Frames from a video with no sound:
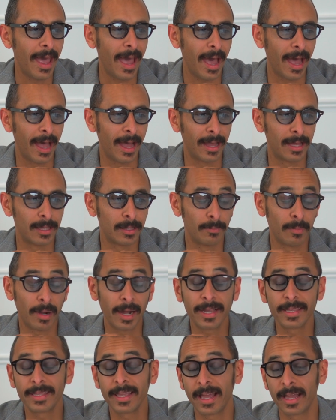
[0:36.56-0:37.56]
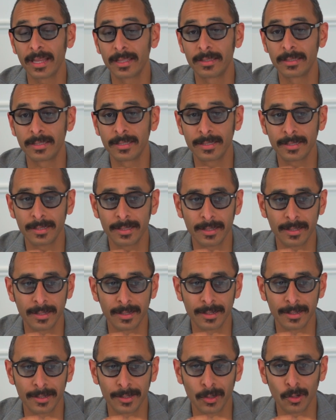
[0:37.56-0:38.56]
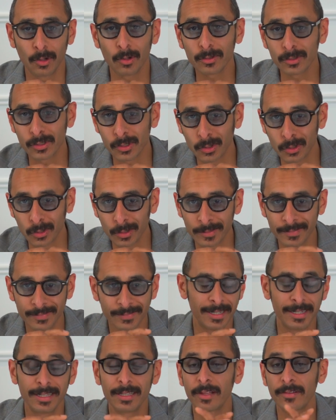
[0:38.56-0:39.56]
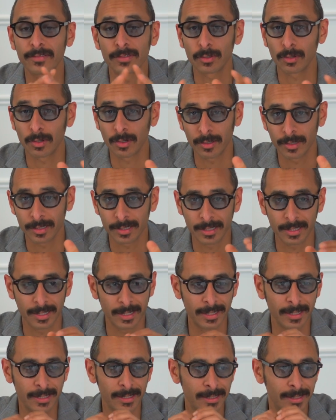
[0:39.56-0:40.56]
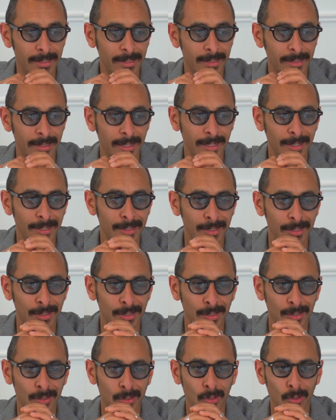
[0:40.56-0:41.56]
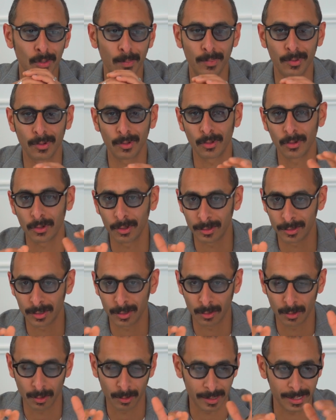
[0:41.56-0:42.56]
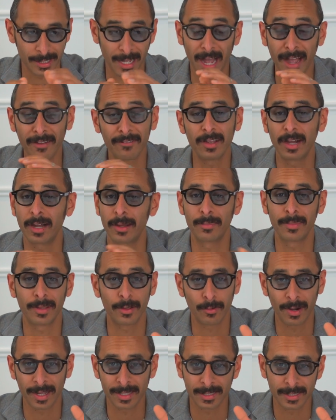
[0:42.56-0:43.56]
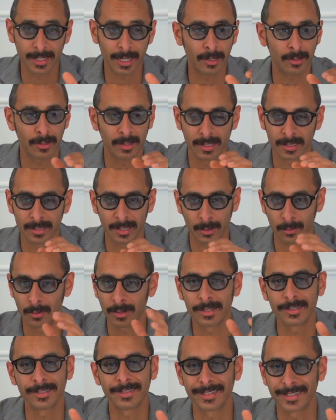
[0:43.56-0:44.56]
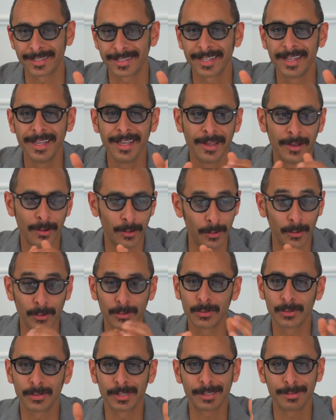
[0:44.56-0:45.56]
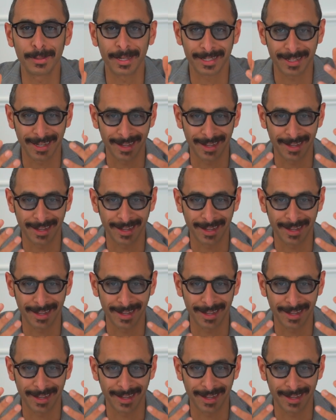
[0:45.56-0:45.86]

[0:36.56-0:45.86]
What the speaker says: And my dad, old school, he loves Rolex. He's super loyal to Rolex. I've got him a Grand Seiko and he's like, what is this? With all due respect.